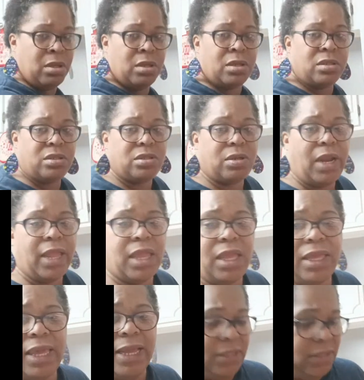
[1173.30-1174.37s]
so they can
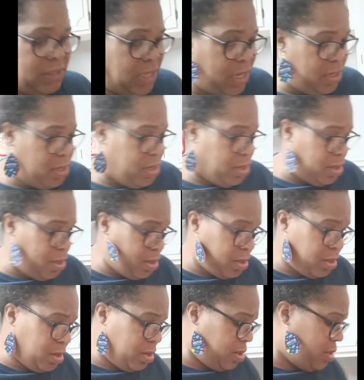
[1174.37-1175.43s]
get tender.
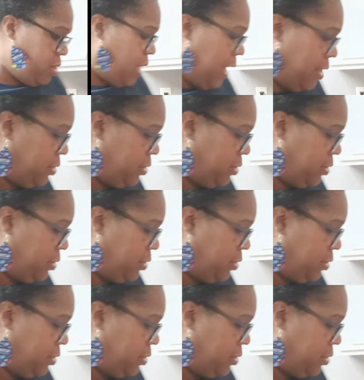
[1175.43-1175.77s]
I'll